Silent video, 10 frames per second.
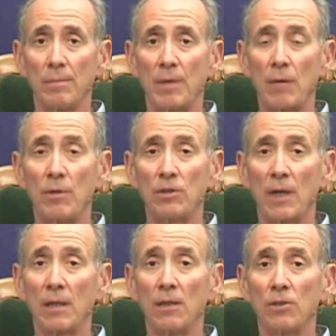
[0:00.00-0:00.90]
by
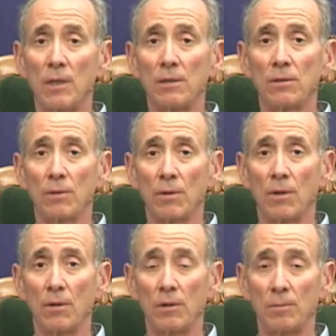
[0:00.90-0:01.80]
rejecting Jesus or
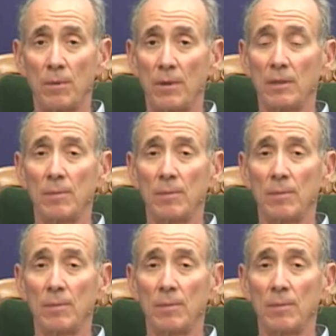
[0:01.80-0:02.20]
the Holy Spirit